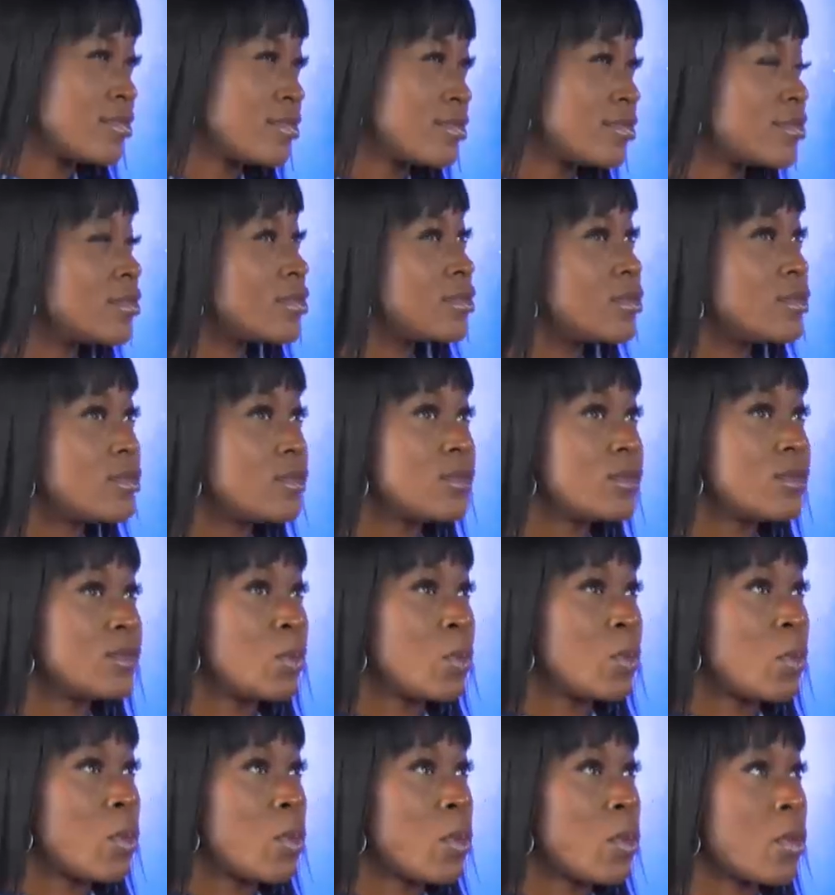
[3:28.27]
himself
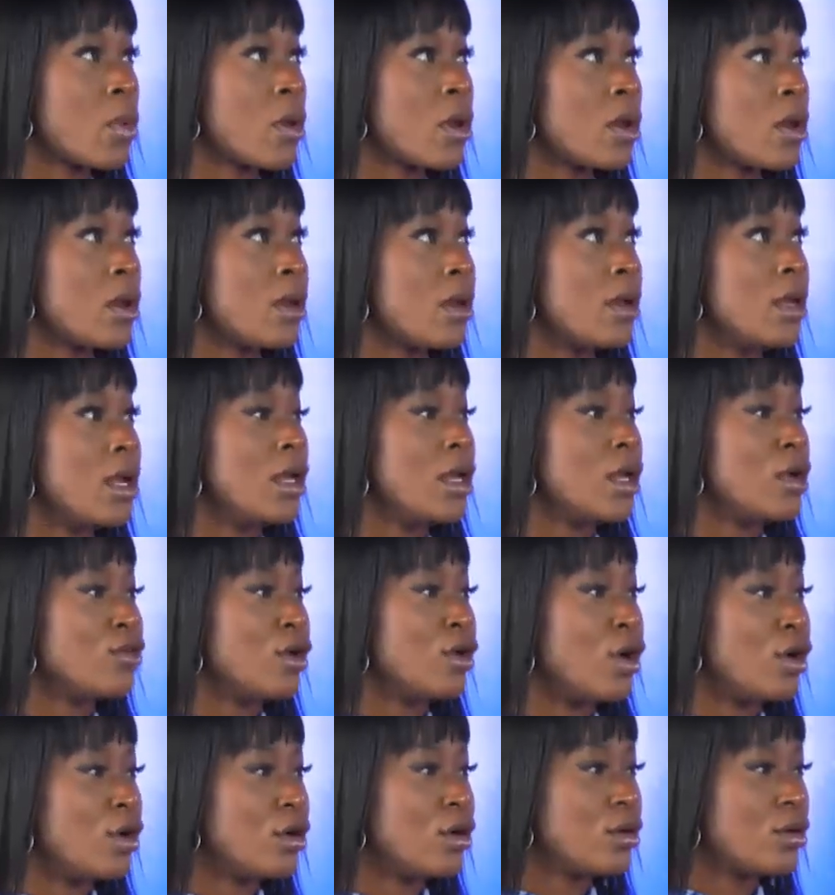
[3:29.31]
too. In
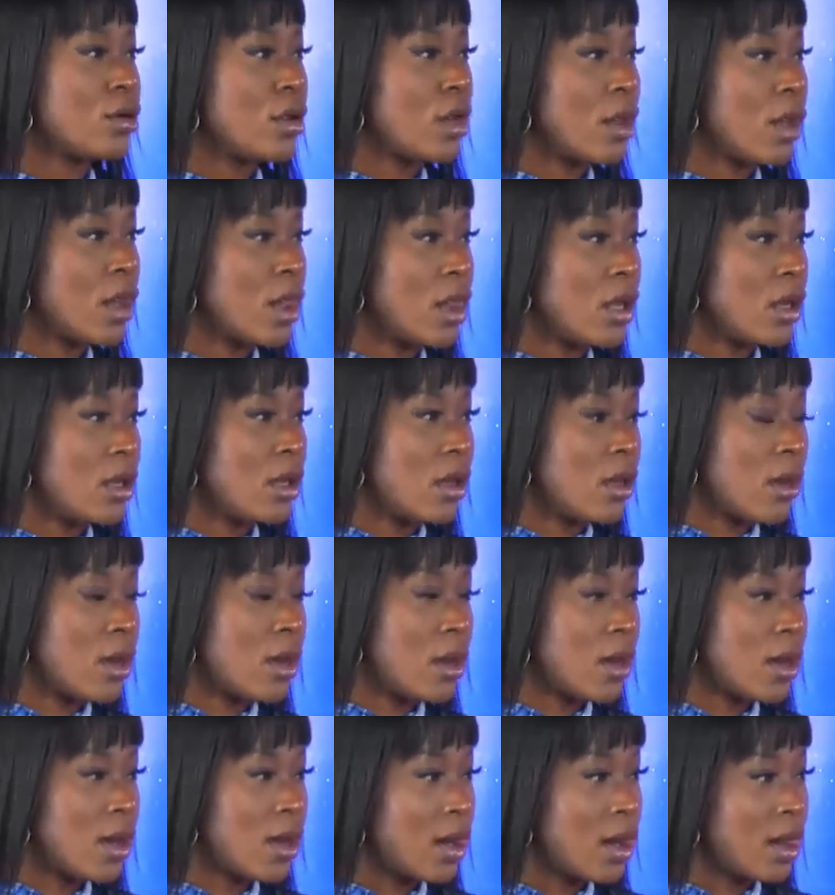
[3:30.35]
was it a morning
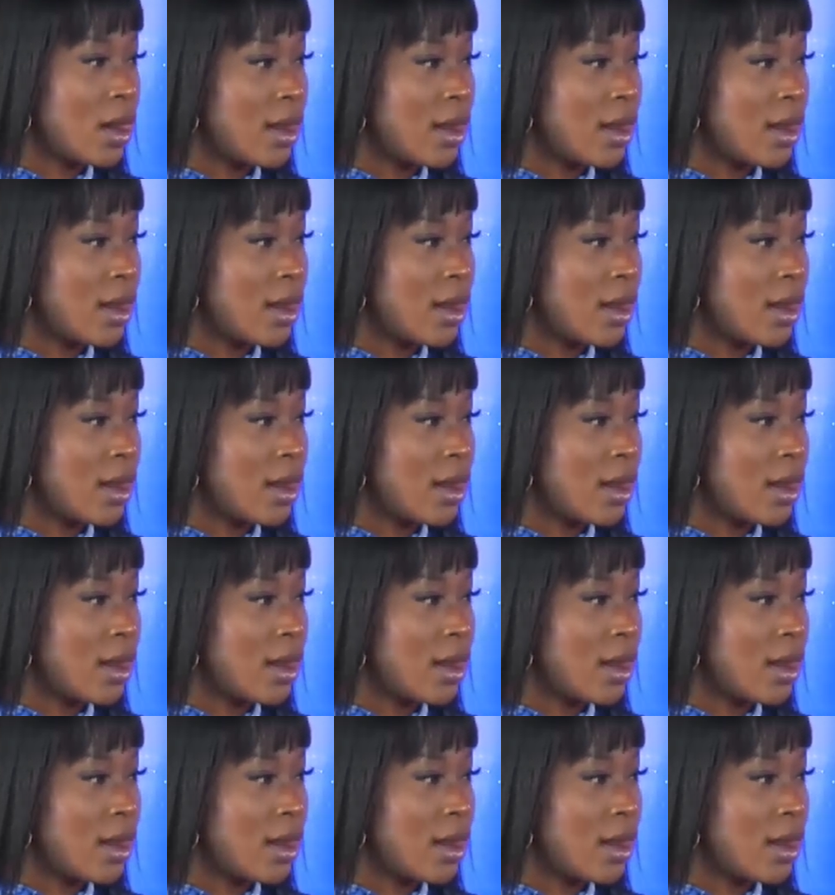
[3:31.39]
coat? In a